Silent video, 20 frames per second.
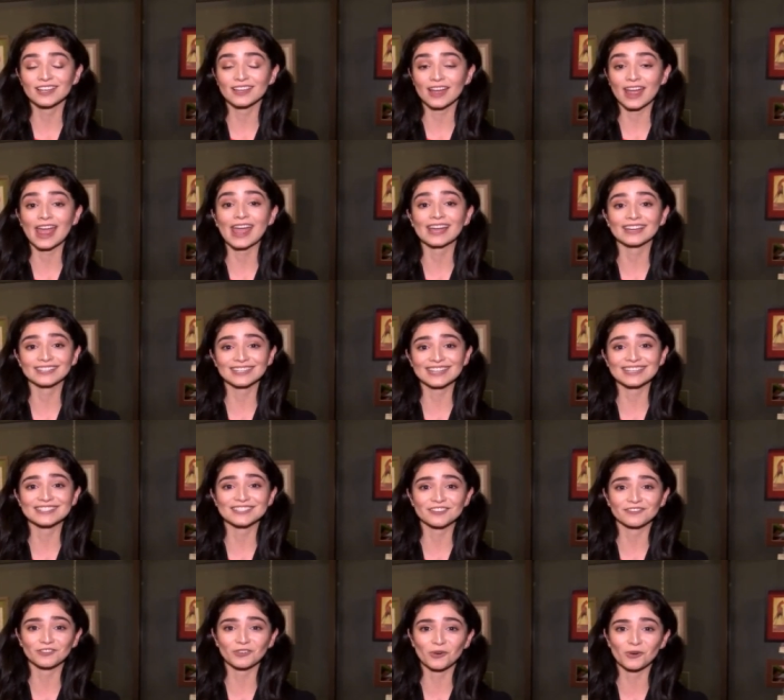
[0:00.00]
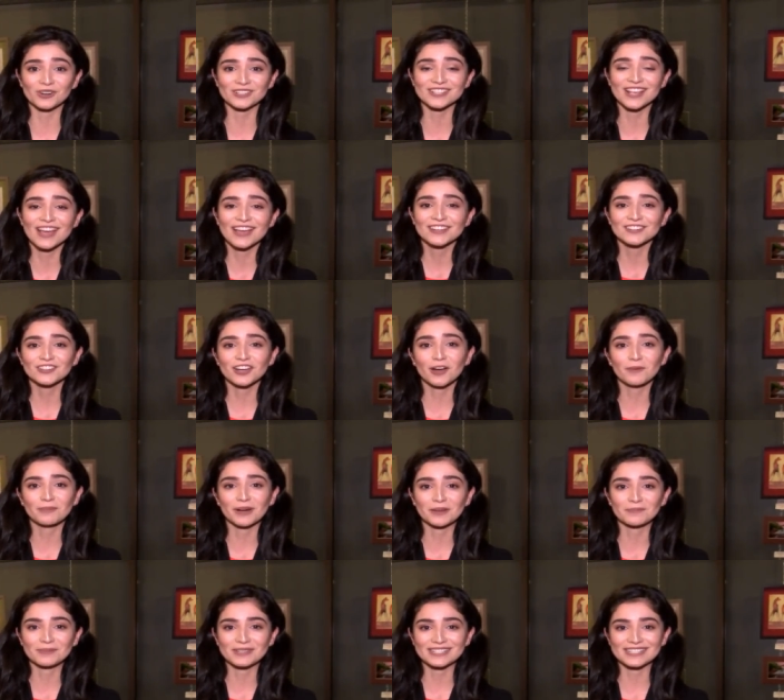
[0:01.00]
and is, of course, taught
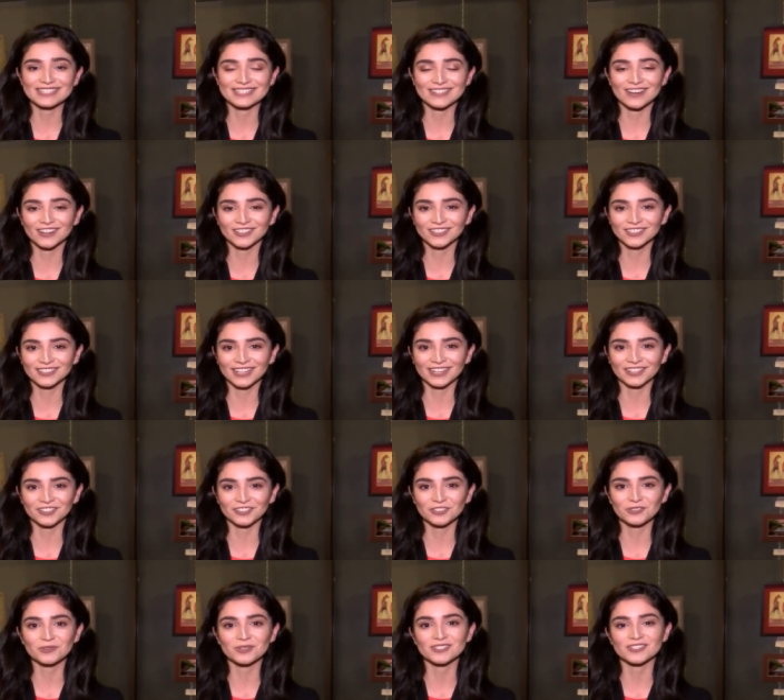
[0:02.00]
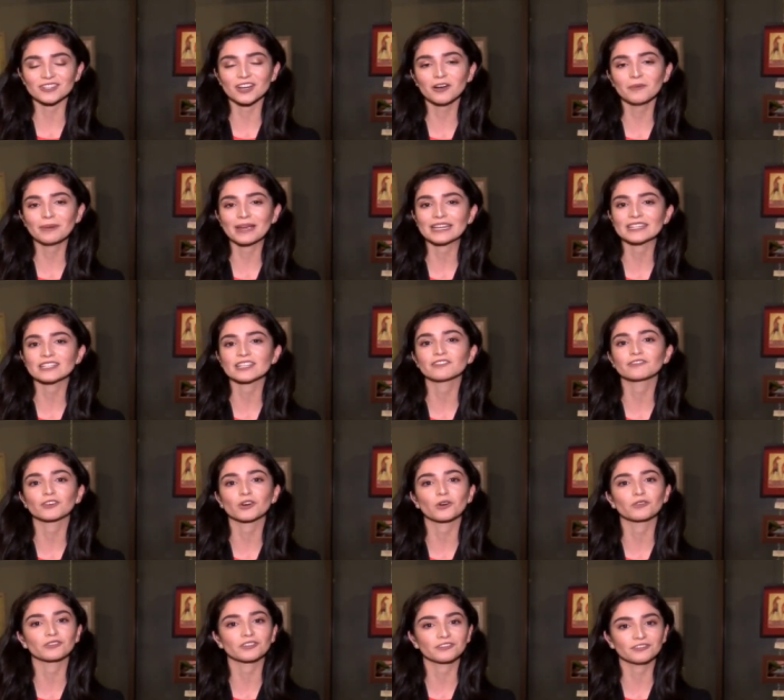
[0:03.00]
by Miss Donna Leonard, who has taught painting for
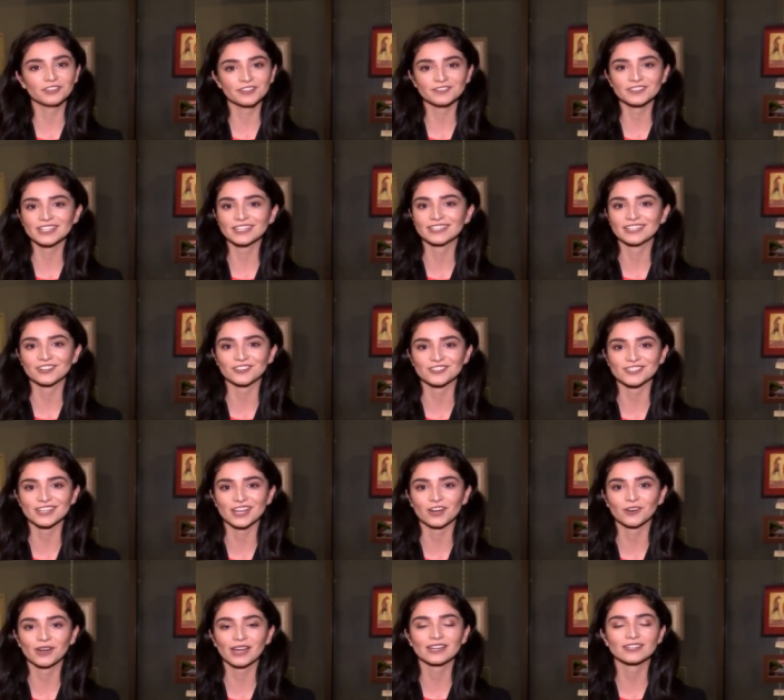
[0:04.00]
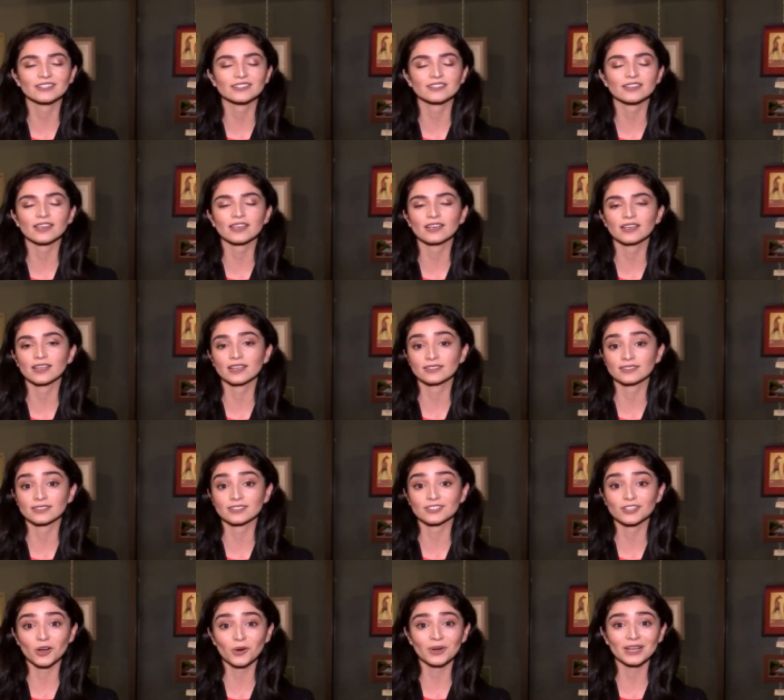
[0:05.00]
over 15 years now and is, is
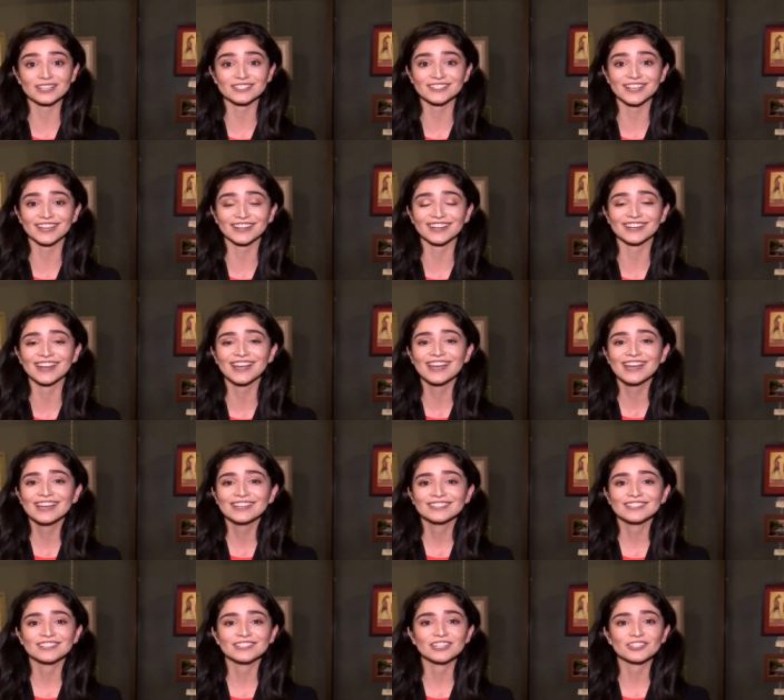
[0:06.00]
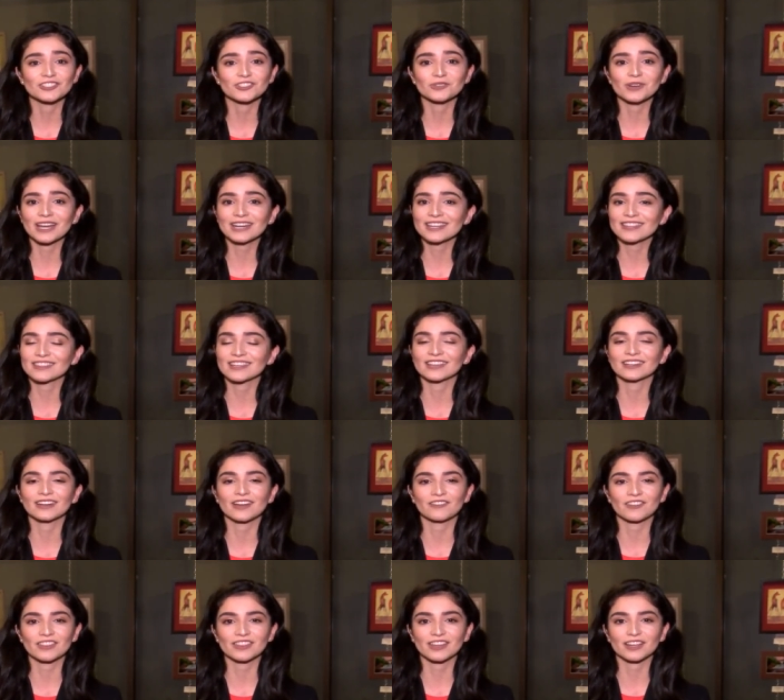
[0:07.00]
so excited to teach you anything and
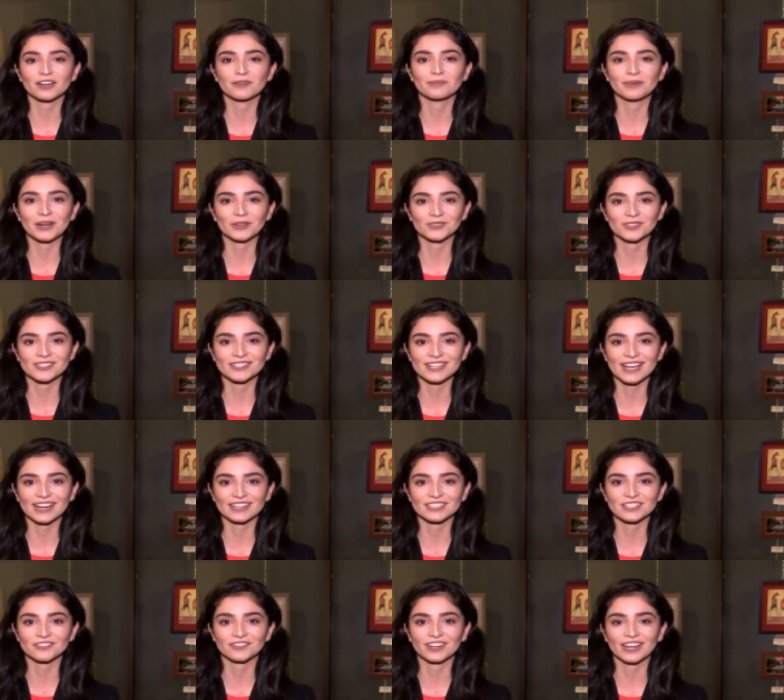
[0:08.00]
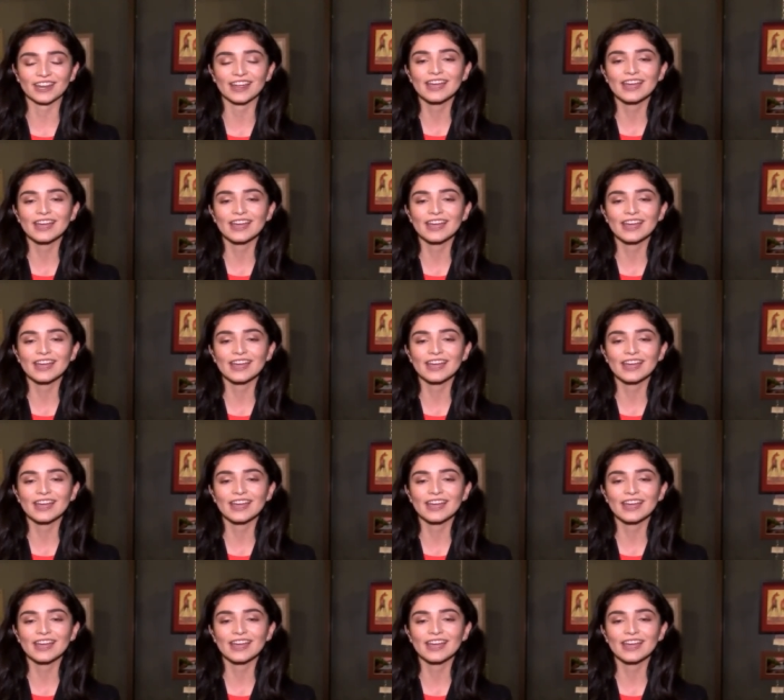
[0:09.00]
everything about this activity.